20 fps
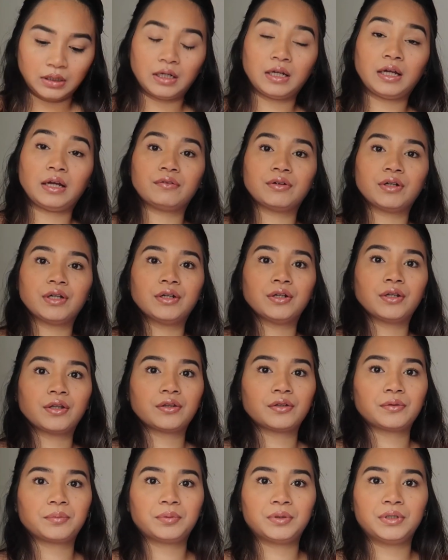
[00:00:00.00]
I have
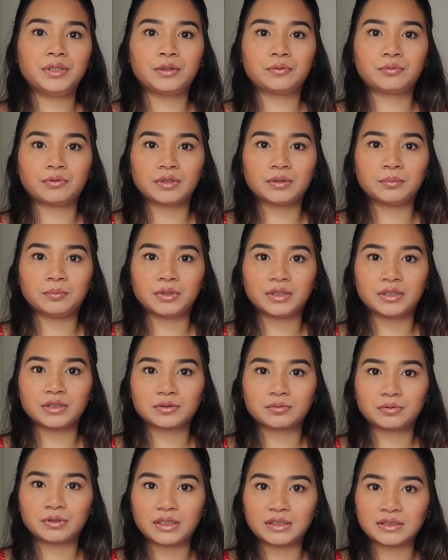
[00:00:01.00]
another pink one, but
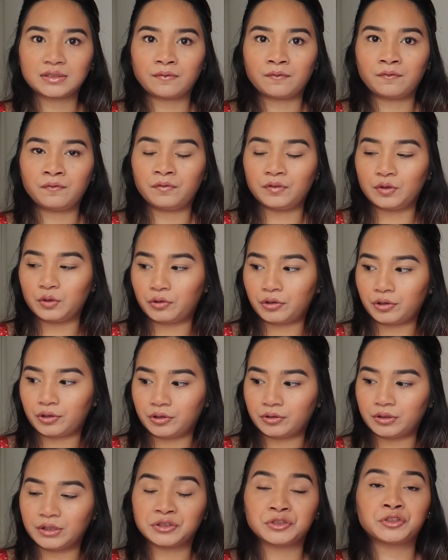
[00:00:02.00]
this one has
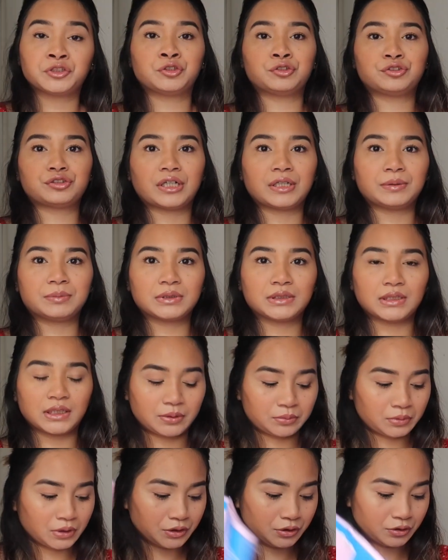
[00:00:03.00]
floral and stripes
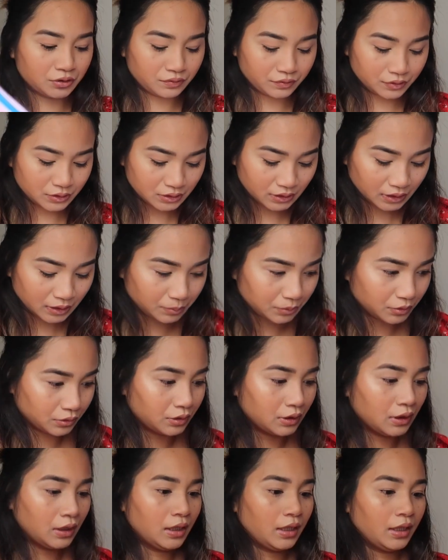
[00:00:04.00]
that I'm going to use for a table.
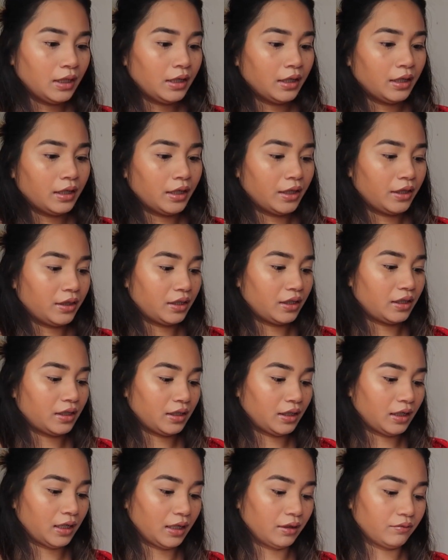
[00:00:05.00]
And then
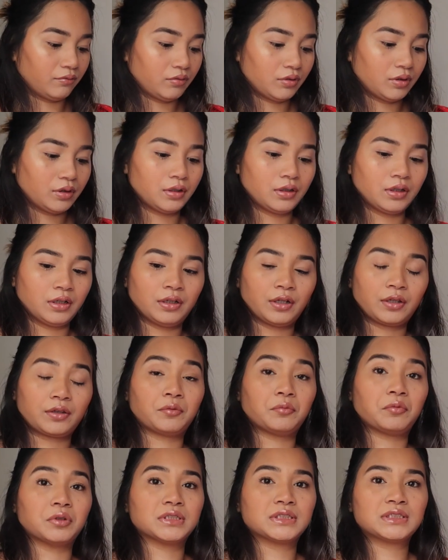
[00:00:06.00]
I have
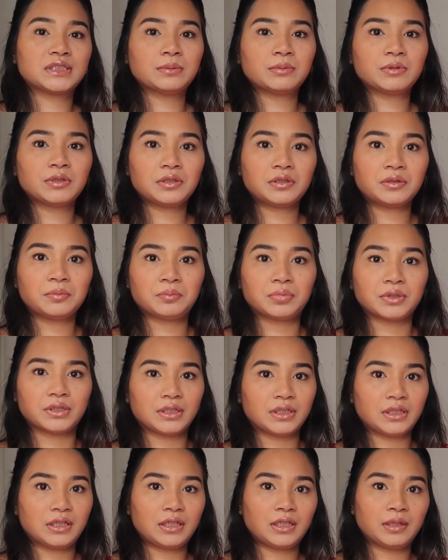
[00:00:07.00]
another one similar
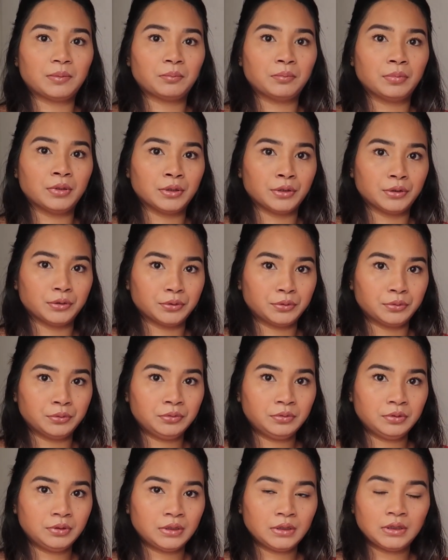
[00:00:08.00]
but in
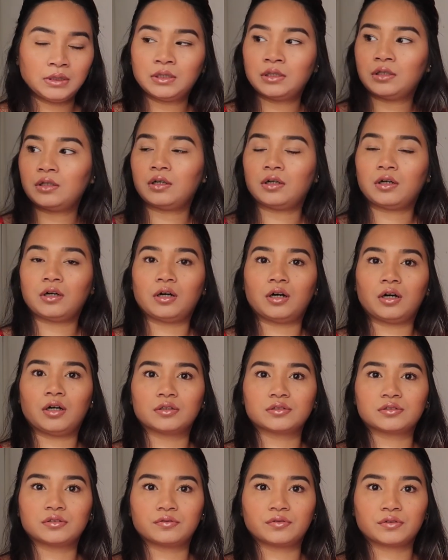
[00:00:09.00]
blue,
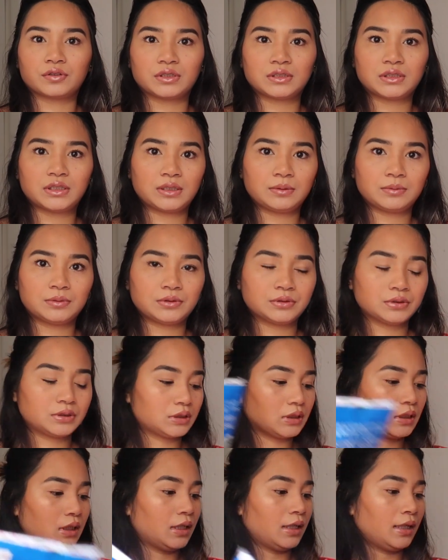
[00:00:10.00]
also for the tables.
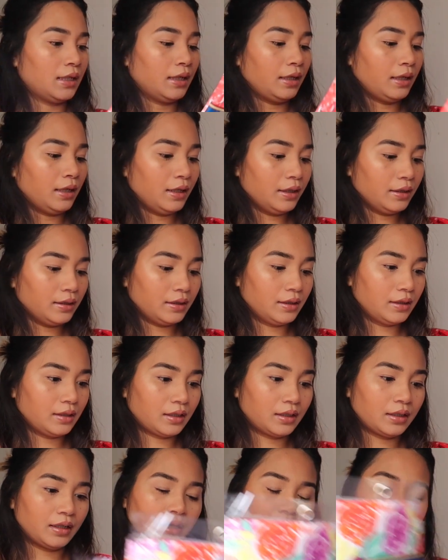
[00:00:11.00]
And
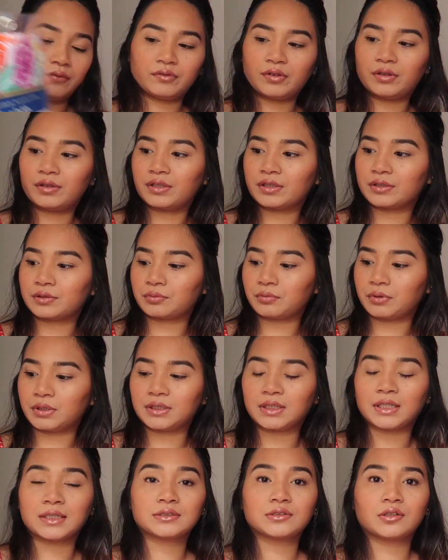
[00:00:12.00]
then I have this
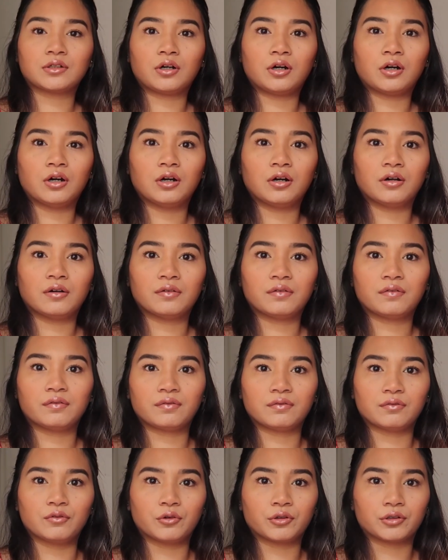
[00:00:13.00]
one that's all
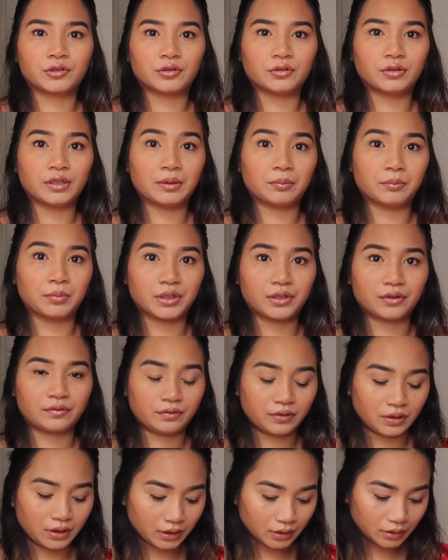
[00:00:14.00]
floral and
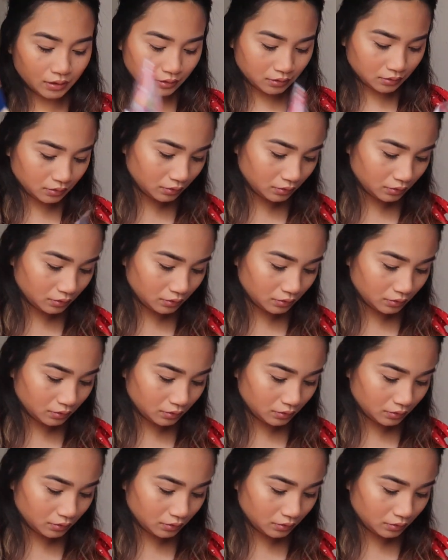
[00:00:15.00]
butterfly.